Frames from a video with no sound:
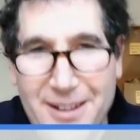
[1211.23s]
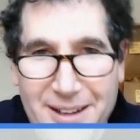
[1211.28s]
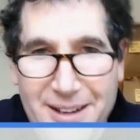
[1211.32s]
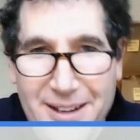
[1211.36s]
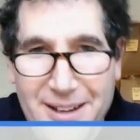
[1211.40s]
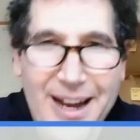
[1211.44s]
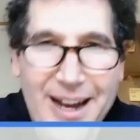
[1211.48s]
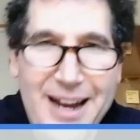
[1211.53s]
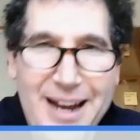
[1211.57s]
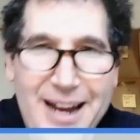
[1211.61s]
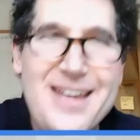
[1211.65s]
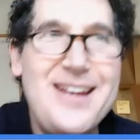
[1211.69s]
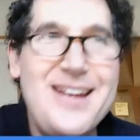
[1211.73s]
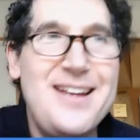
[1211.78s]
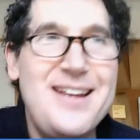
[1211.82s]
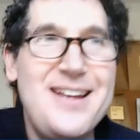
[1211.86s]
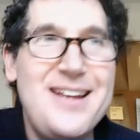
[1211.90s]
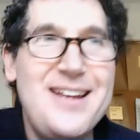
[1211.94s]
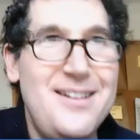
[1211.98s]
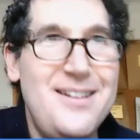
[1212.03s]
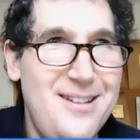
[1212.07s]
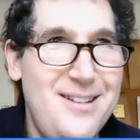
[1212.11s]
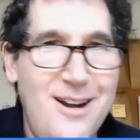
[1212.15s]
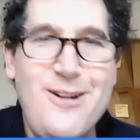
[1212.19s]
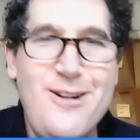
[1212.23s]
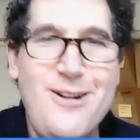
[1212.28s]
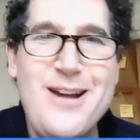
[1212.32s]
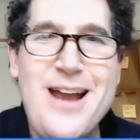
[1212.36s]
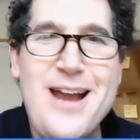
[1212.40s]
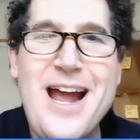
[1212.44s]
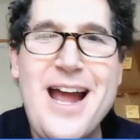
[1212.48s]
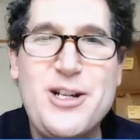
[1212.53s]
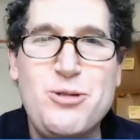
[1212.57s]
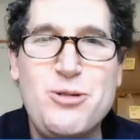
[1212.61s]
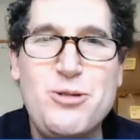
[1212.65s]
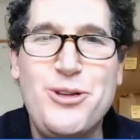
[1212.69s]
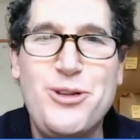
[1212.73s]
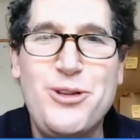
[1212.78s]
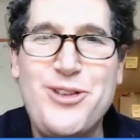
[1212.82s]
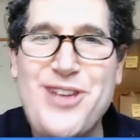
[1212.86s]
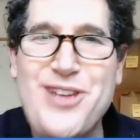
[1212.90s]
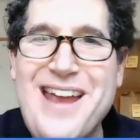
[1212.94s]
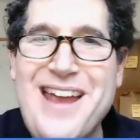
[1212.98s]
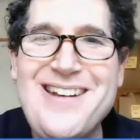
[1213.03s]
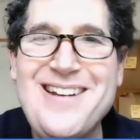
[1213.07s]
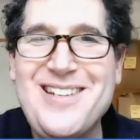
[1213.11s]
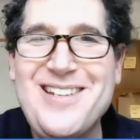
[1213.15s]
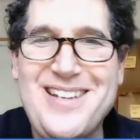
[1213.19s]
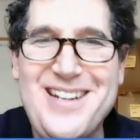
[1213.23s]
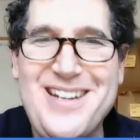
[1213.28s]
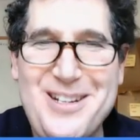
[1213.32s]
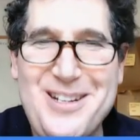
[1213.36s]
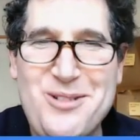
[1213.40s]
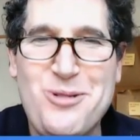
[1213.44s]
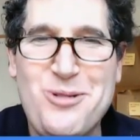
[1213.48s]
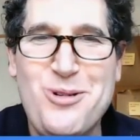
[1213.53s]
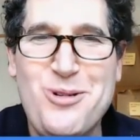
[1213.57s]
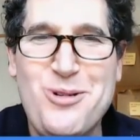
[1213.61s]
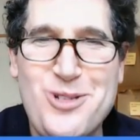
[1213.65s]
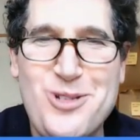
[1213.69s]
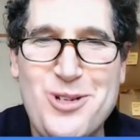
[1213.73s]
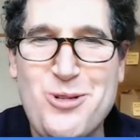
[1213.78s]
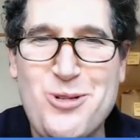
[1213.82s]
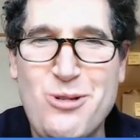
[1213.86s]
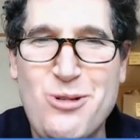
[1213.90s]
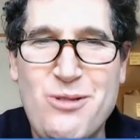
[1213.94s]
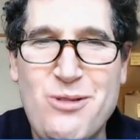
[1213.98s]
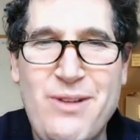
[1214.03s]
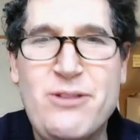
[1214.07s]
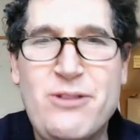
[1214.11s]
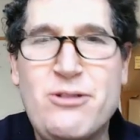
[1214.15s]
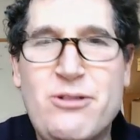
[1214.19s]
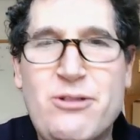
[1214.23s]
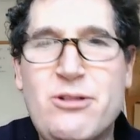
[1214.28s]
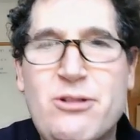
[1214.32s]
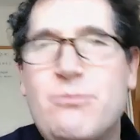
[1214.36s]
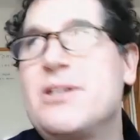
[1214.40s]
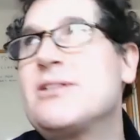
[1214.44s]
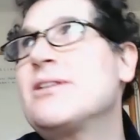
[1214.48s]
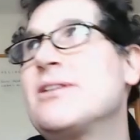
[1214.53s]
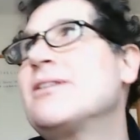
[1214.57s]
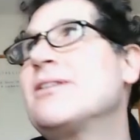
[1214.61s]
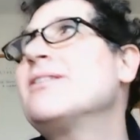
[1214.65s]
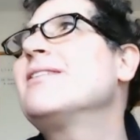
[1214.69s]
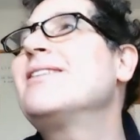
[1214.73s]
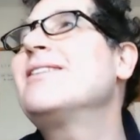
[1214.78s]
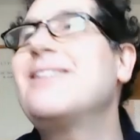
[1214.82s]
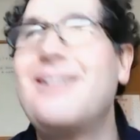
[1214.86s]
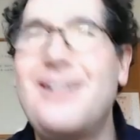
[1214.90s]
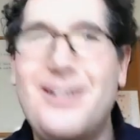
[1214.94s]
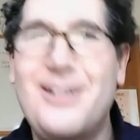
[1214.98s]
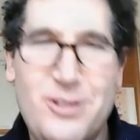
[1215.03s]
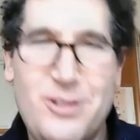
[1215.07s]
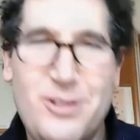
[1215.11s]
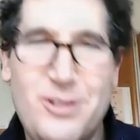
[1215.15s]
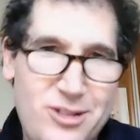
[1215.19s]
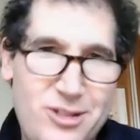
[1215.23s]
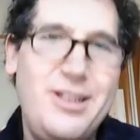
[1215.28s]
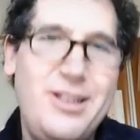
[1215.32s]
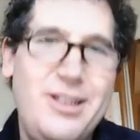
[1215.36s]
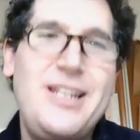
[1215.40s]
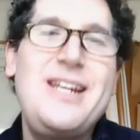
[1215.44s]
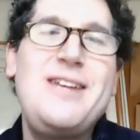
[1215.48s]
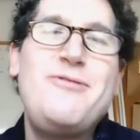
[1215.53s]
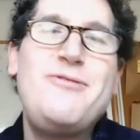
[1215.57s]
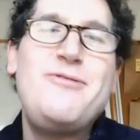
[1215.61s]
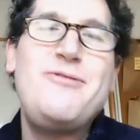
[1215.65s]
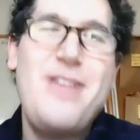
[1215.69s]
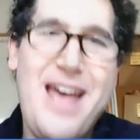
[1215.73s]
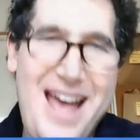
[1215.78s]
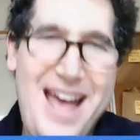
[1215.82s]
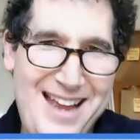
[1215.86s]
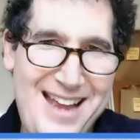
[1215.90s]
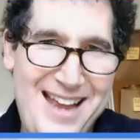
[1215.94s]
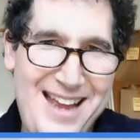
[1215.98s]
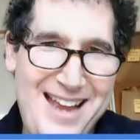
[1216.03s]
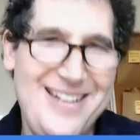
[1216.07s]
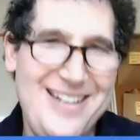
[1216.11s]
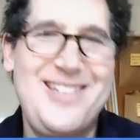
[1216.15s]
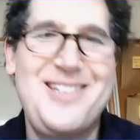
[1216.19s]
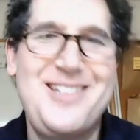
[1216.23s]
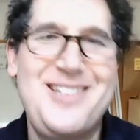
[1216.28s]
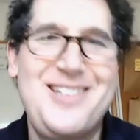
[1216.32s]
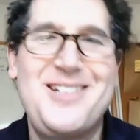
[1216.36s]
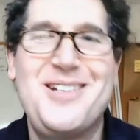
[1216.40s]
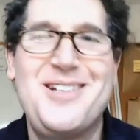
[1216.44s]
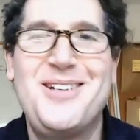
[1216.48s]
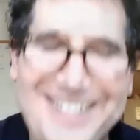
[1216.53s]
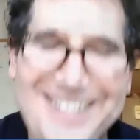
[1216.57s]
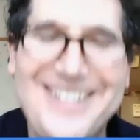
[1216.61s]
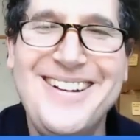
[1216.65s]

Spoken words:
I think our natural tendency towards a sort of entropy is like, oh yeah, I'll just leave that until